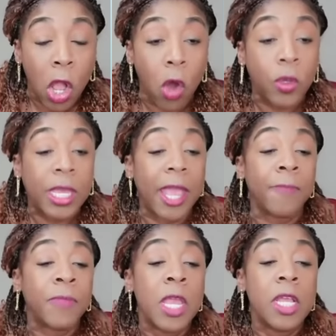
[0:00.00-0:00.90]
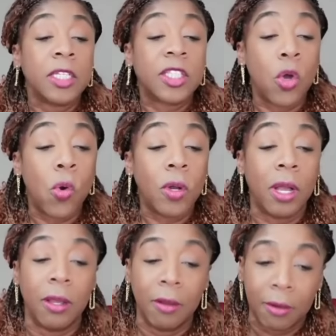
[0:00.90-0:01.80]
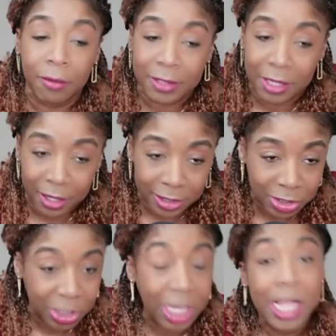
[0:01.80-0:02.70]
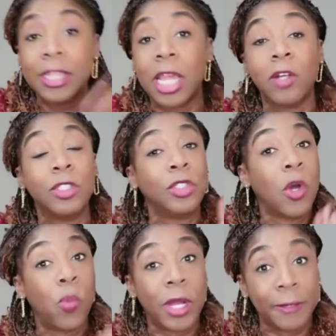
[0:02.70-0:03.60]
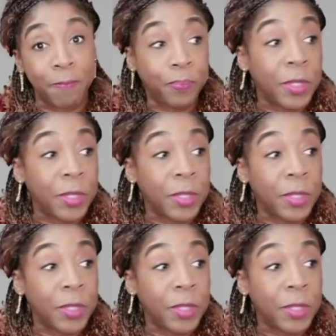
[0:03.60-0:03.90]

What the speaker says: Okay, so, oh gosh. Now, you know what?